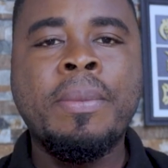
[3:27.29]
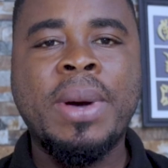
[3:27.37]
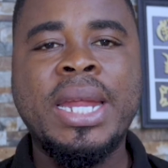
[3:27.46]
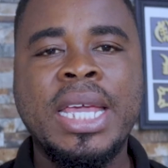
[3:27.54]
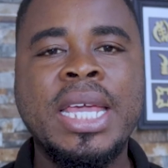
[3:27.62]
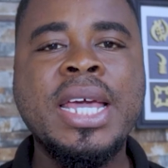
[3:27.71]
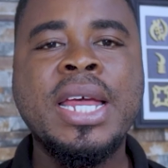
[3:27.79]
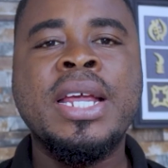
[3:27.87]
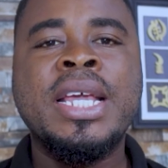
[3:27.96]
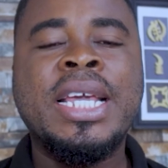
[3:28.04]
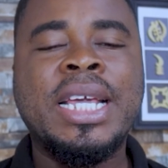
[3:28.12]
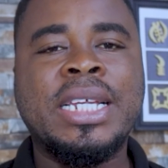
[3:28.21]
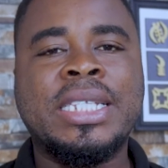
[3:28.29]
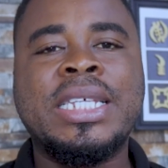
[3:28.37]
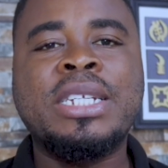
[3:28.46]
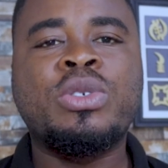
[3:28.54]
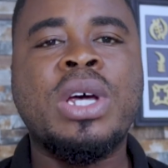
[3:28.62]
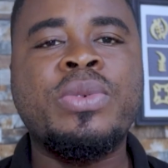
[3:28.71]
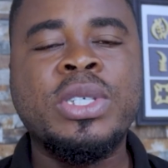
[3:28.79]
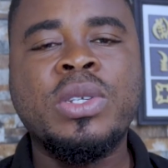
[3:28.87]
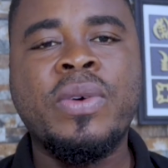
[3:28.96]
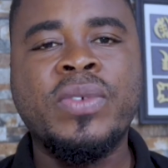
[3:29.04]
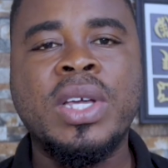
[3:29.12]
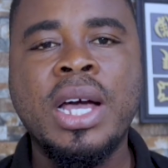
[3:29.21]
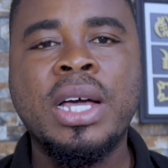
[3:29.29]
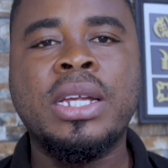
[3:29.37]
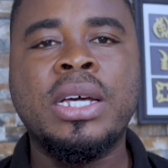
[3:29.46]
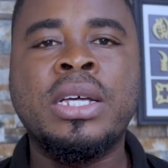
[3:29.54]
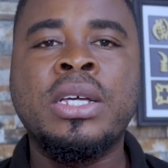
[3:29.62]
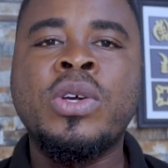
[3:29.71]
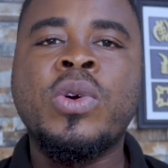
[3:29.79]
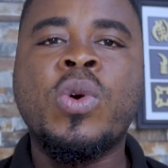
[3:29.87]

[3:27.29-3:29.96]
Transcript: But here in the central region of Ghana,